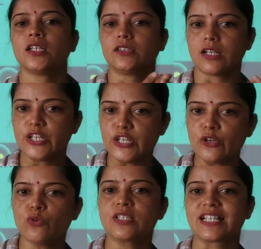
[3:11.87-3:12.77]
The
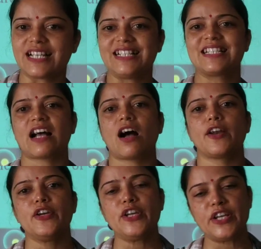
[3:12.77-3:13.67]
new cells are
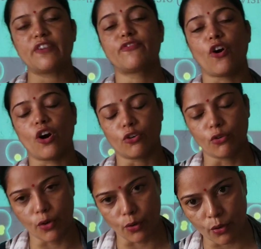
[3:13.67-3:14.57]
needed for
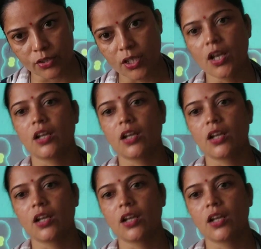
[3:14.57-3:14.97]
growth,